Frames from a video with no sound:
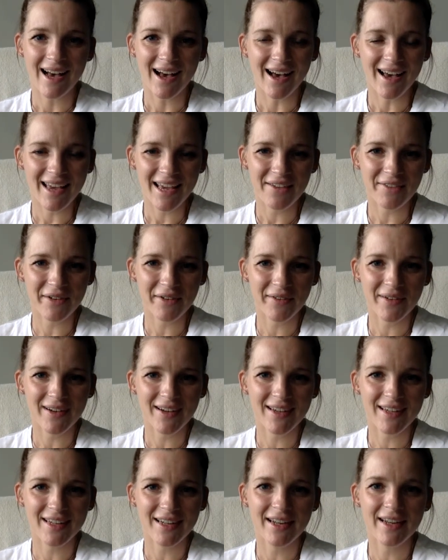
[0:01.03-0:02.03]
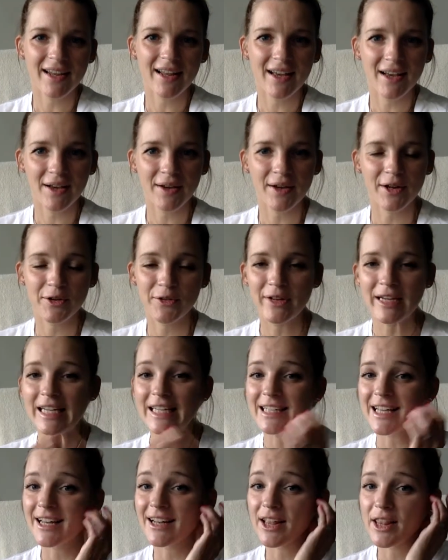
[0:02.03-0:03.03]
Hi everyone, I'm going to
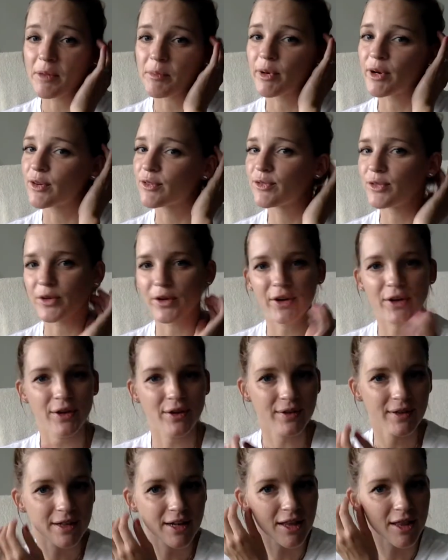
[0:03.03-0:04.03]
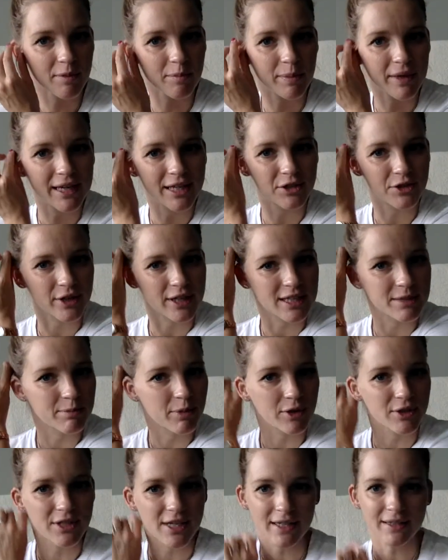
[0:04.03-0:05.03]
read another book for you, another Beatrix
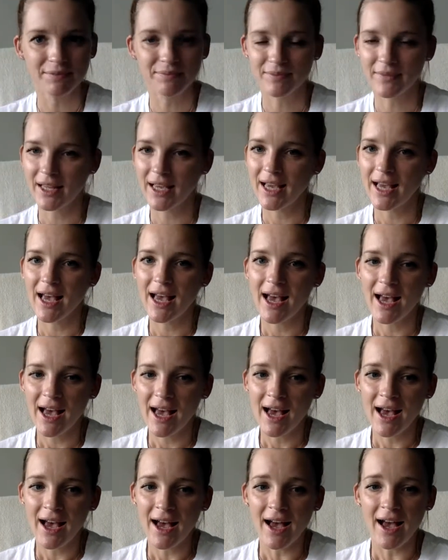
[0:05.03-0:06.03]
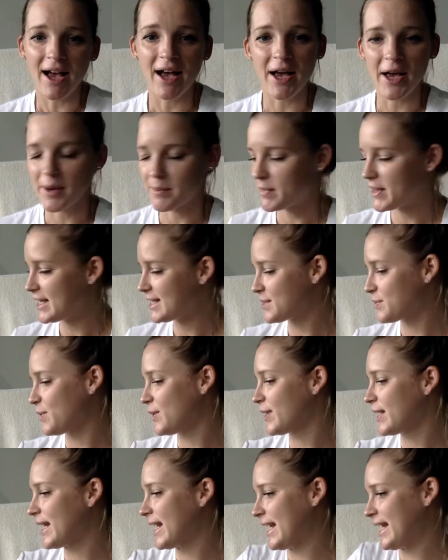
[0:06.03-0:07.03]
Potter. This
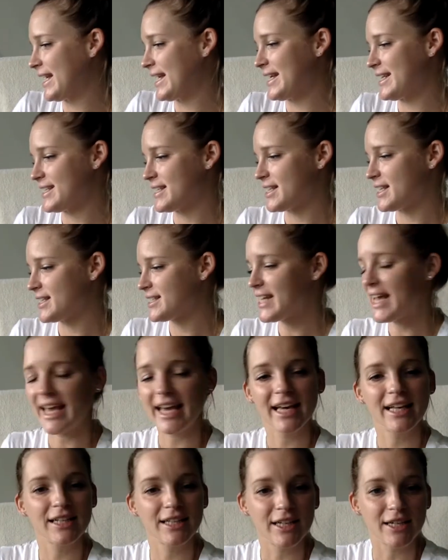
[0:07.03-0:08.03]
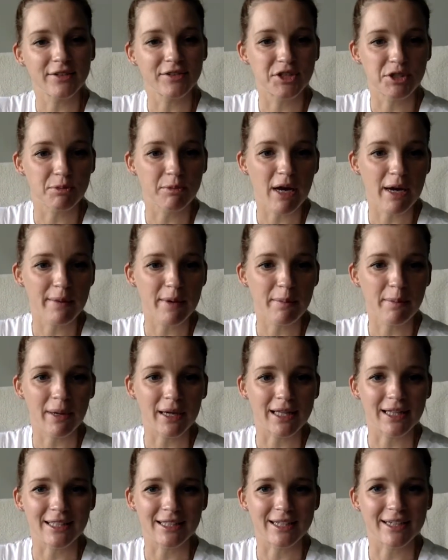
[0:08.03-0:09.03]
one is The Tale of Jemima
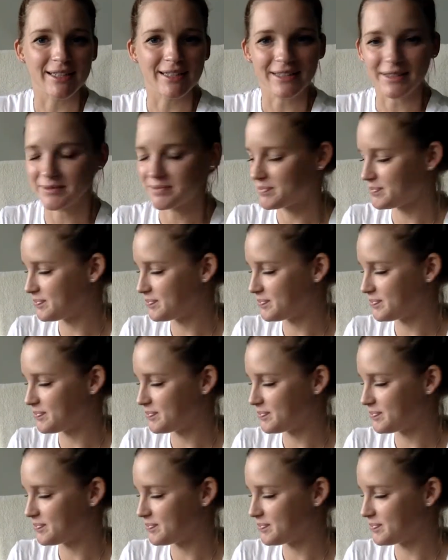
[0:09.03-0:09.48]
Puddle Duck.